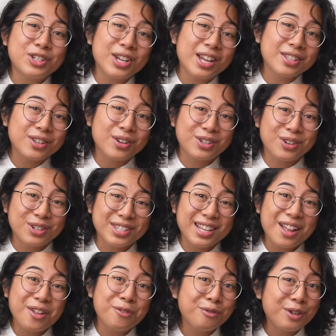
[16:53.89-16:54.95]
a chance on
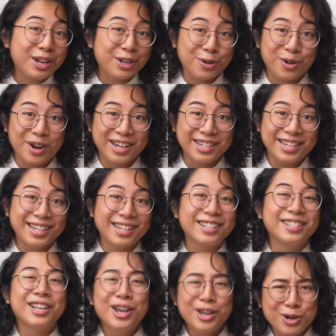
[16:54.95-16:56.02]
yourself and your
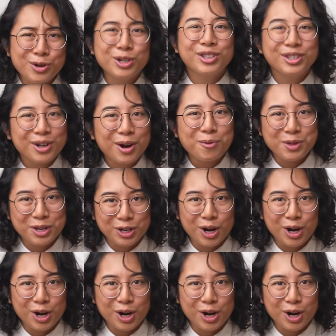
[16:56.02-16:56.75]
ideas, you should start with